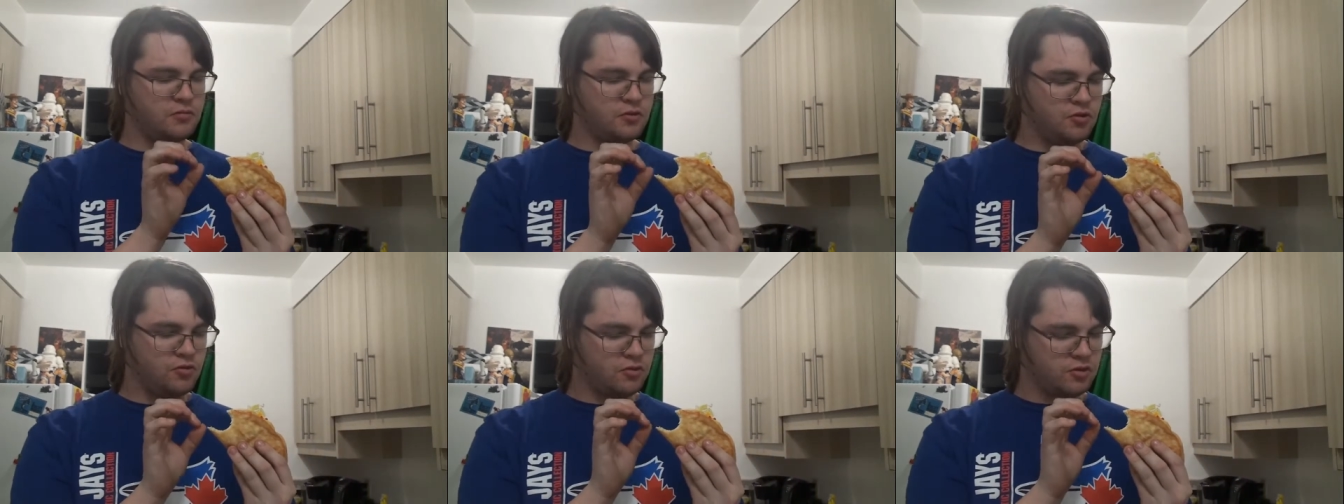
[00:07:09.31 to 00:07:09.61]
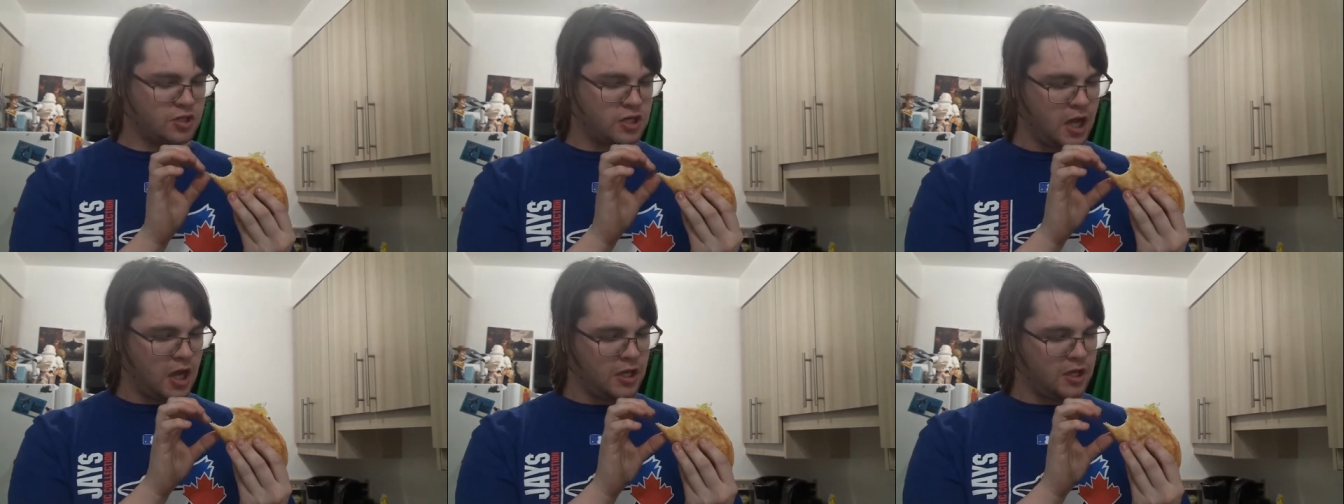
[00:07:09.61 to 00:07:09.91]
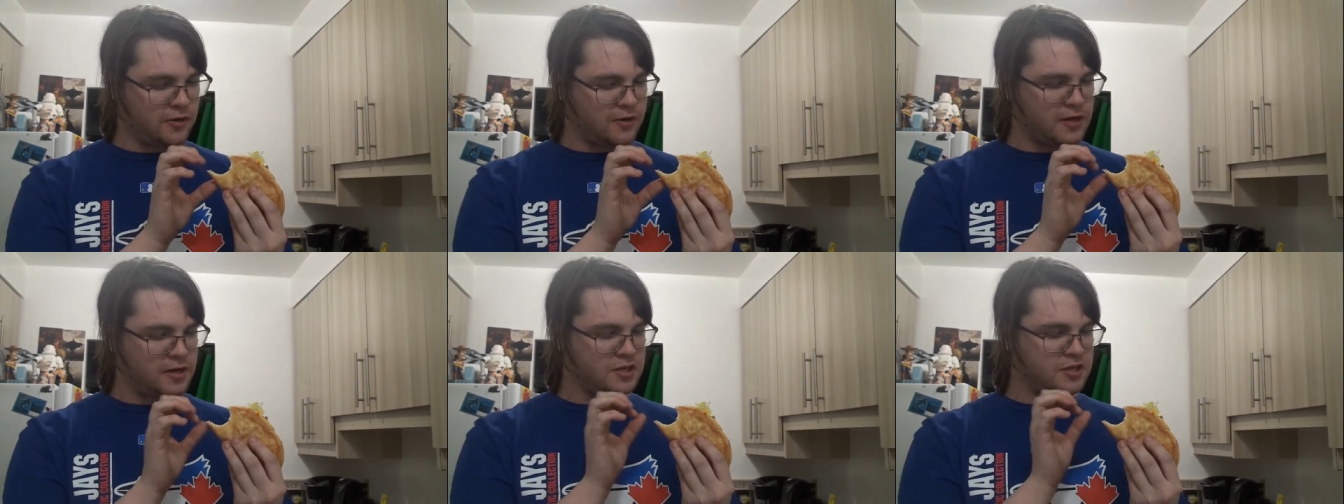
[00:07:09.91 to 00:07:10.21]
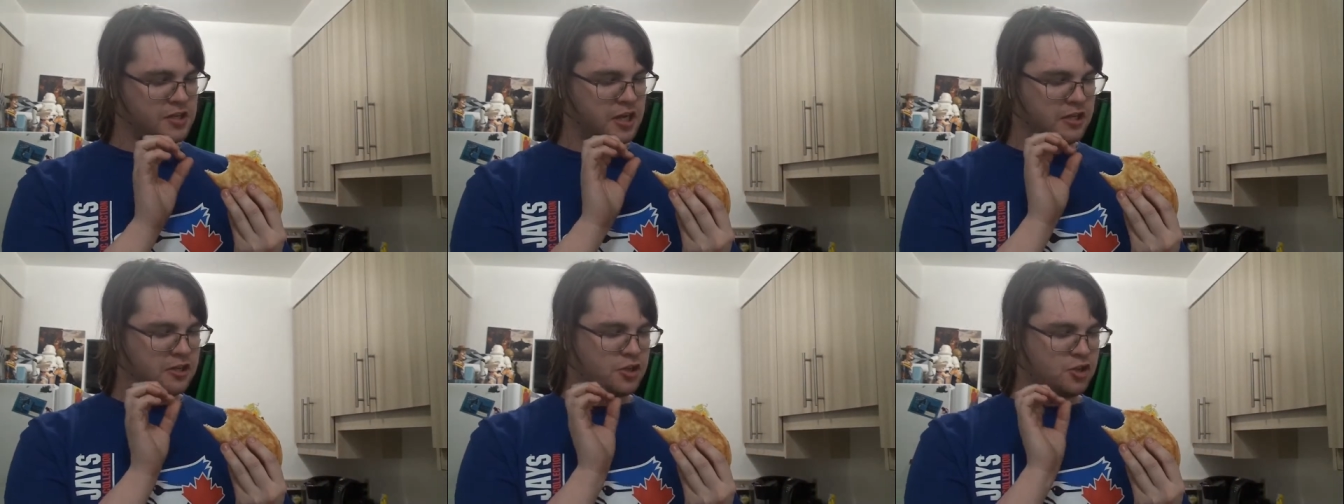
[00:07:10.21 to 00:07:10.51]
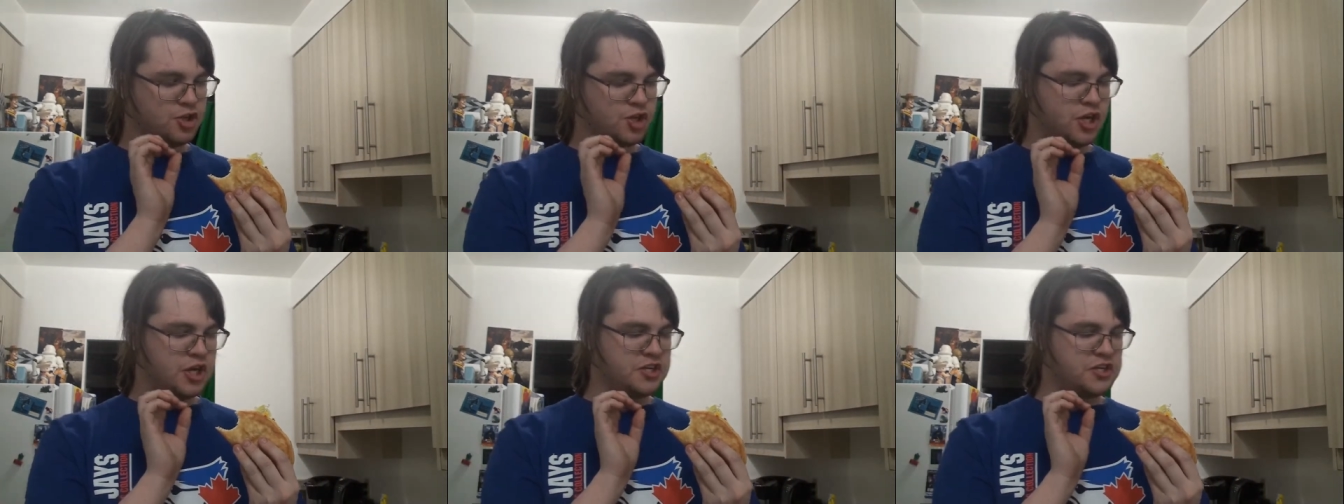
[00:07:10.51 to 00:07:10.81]
you can tell there is, like, the
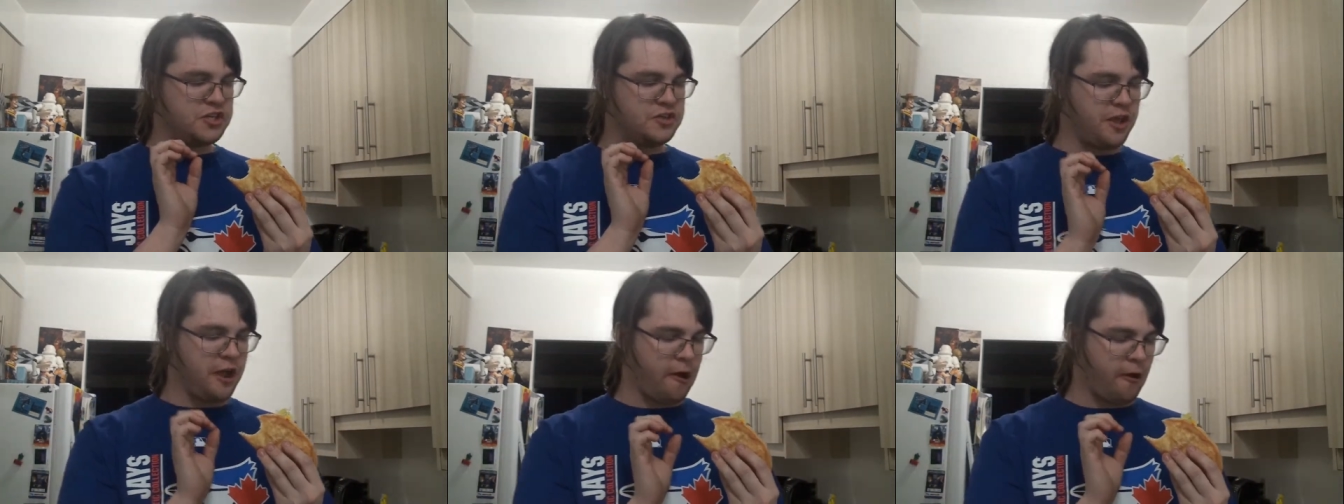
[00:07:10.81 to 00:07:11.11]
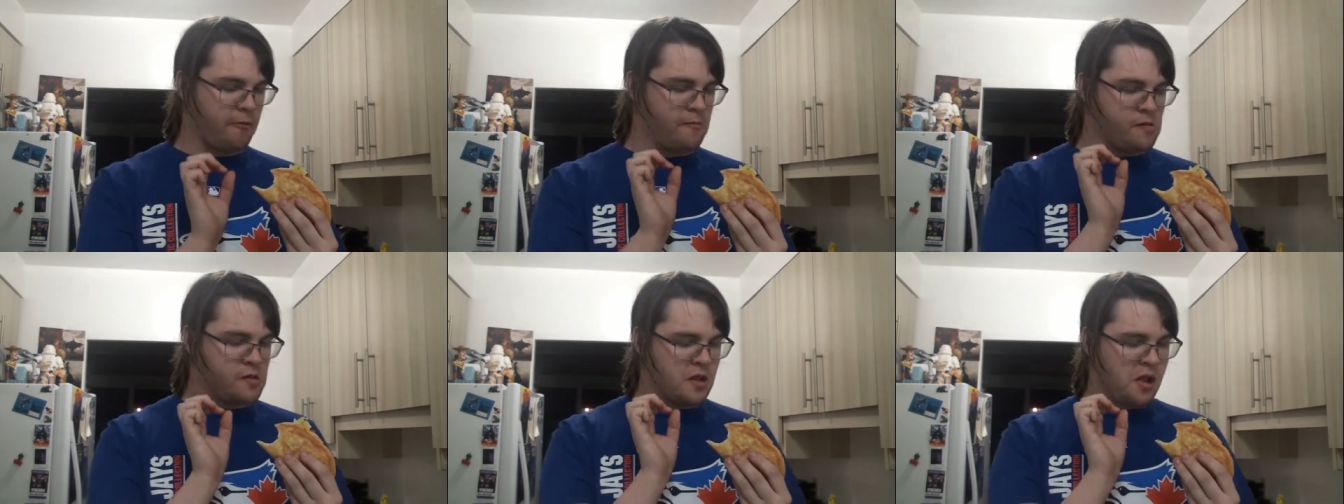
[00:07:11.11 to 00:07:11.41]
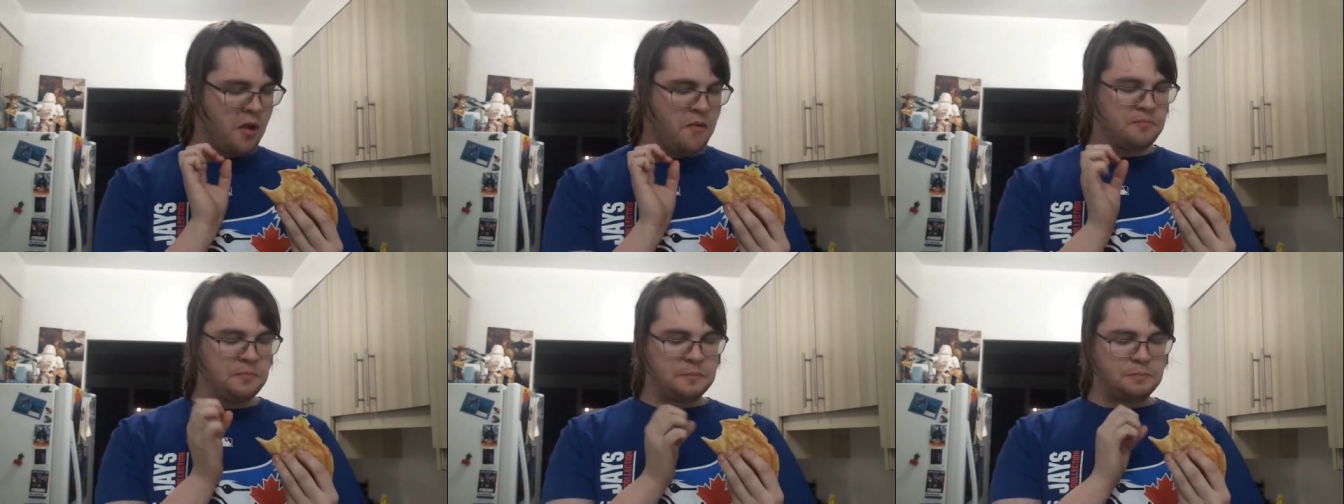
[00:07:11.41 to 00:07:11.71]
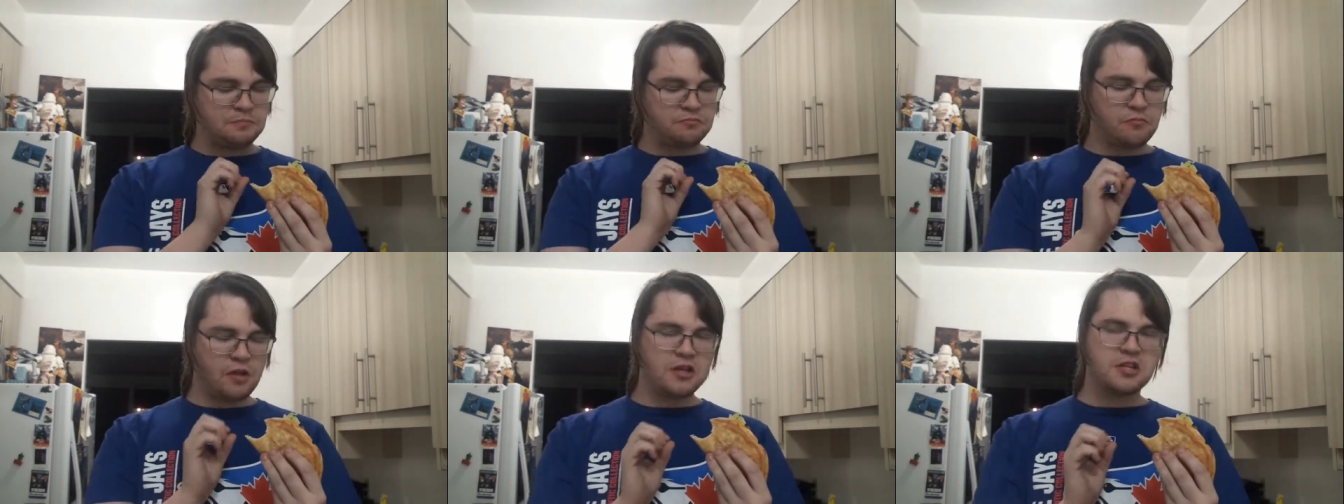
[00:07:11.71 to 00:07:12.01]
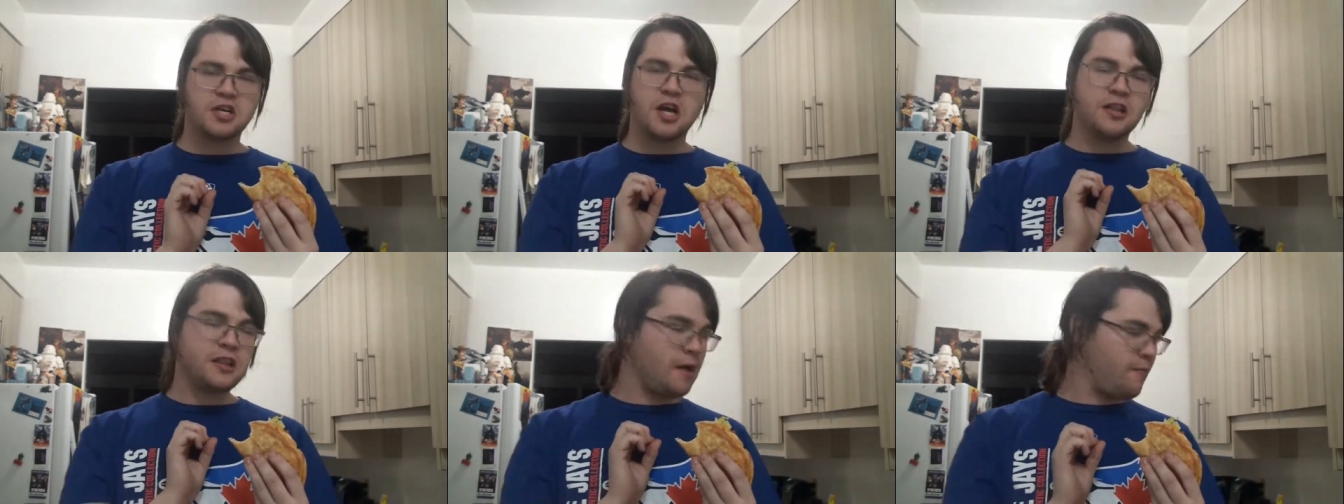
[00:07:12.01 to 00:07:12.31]
cheese in there.
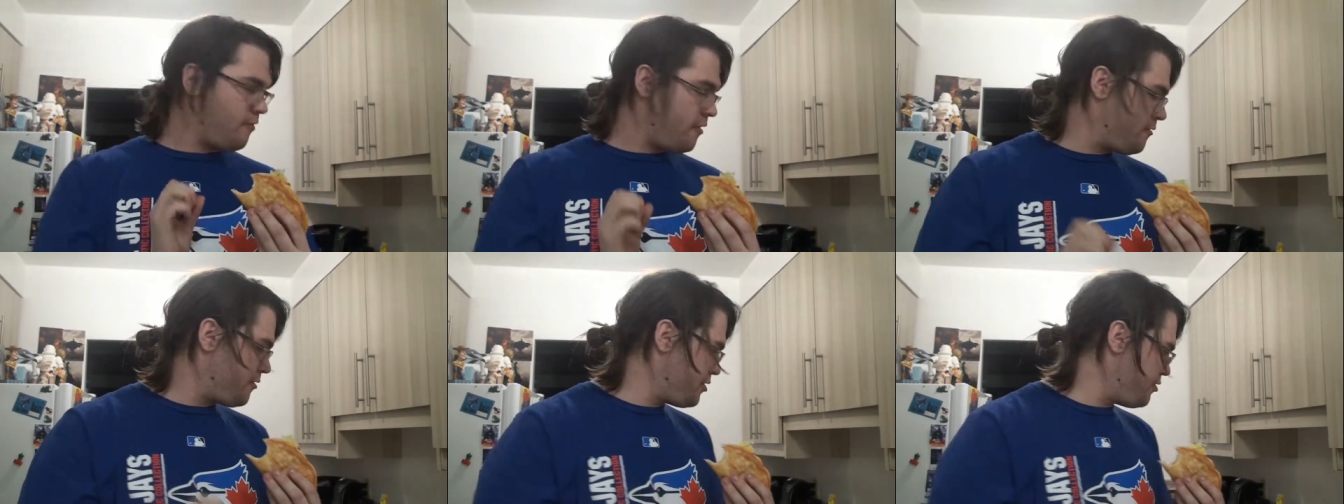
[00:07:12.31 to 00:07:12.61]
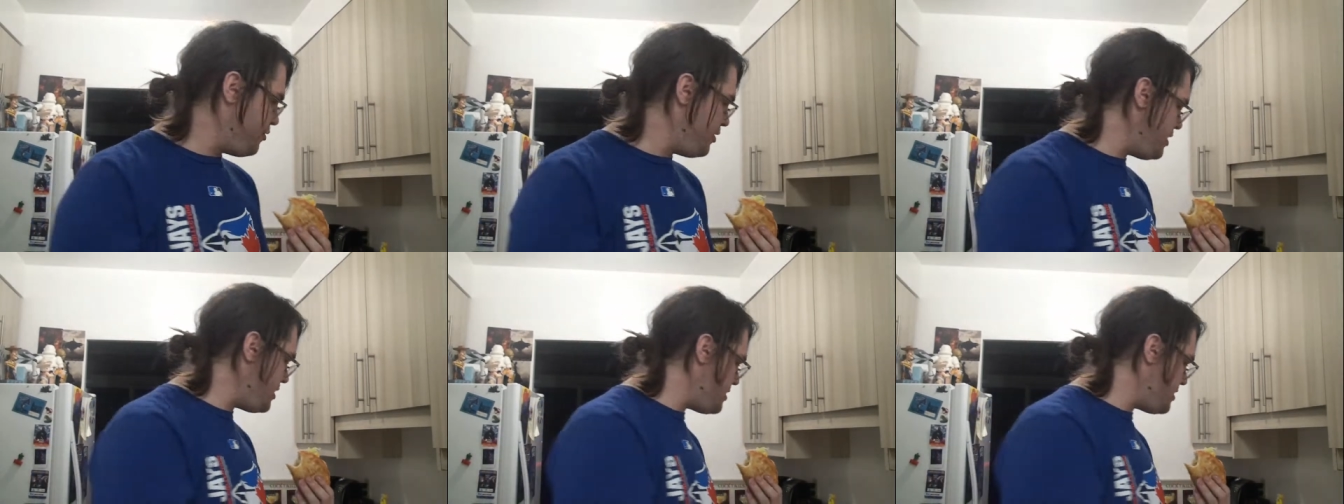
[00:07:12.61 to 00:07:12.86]
It's got that flavor. You know